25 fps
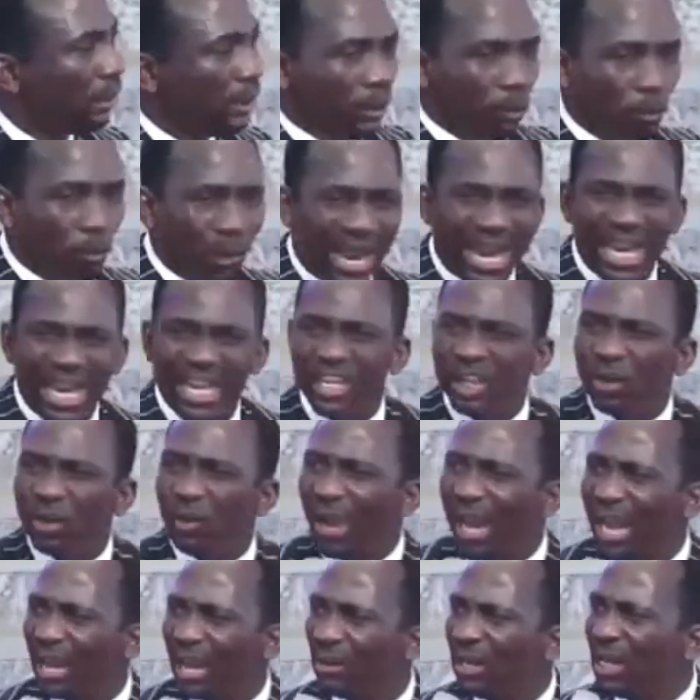When you
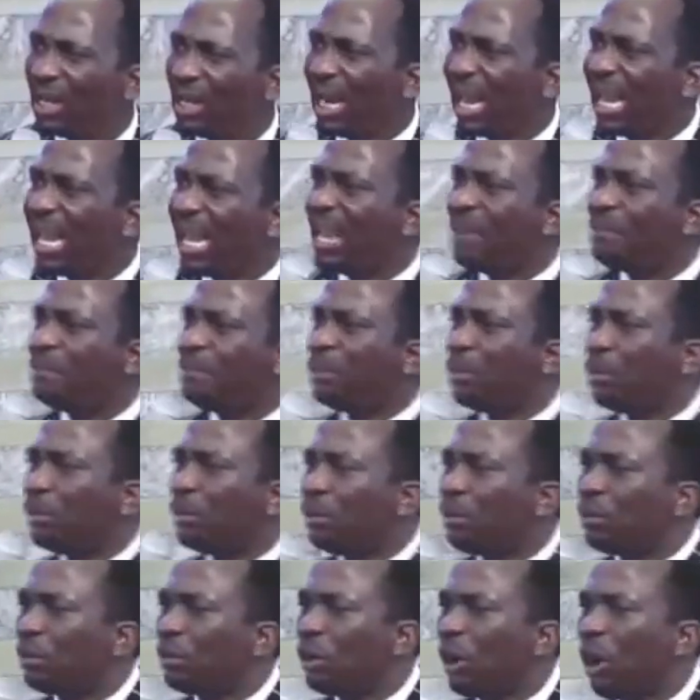are
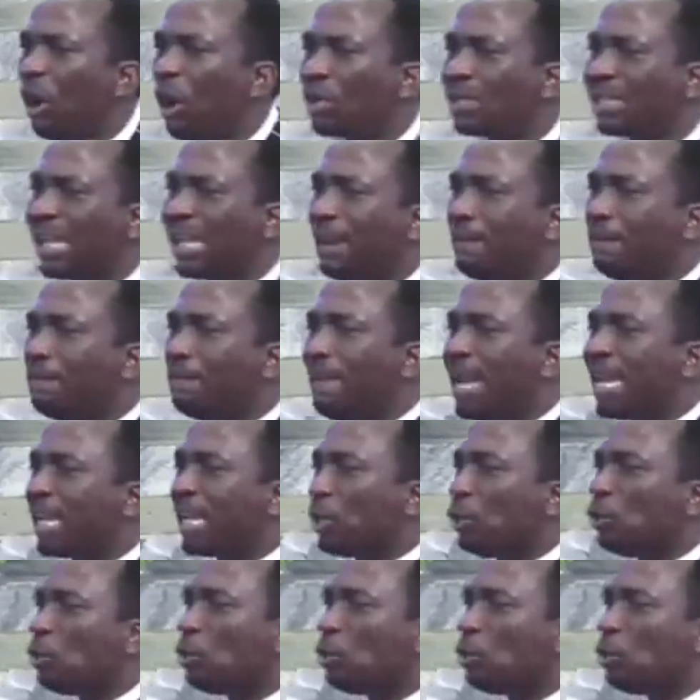reliable, God can make you